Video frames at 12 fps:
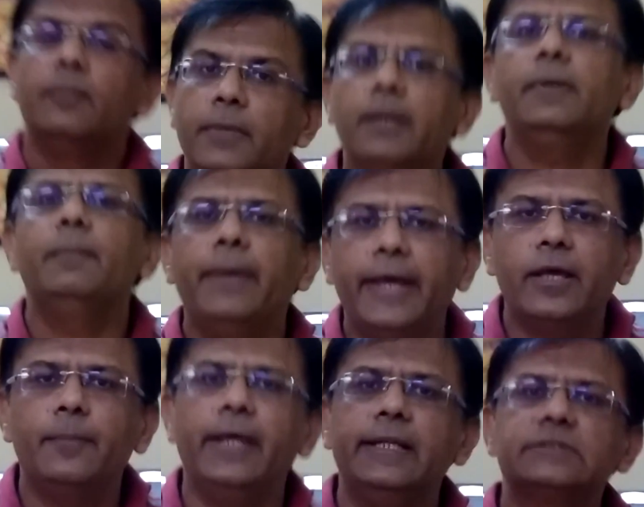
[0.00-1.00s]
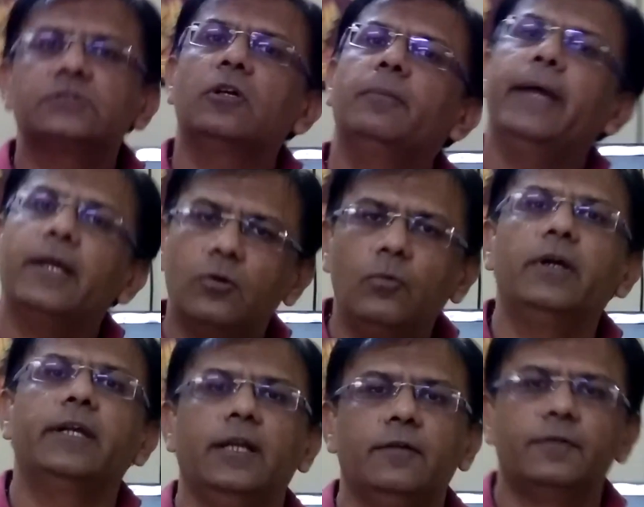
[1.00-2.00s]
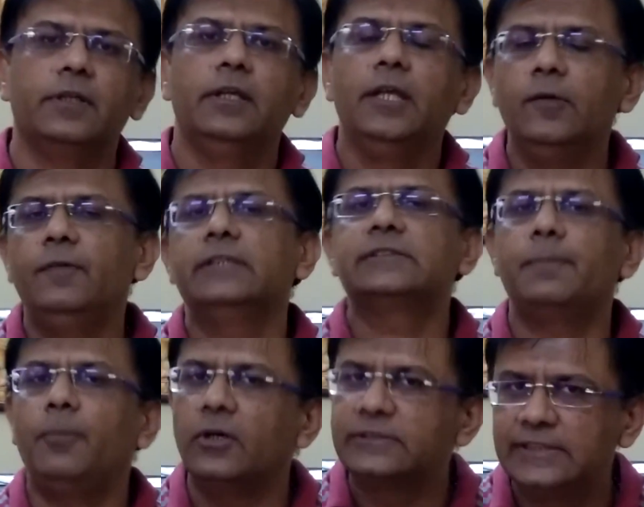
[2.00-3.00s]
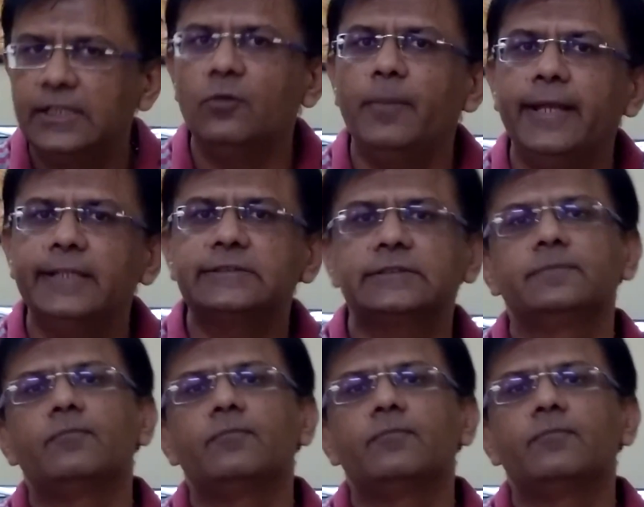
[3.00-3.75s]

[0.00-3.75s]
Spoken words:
may be bank balance or bank overdraft. If it is a positive balance,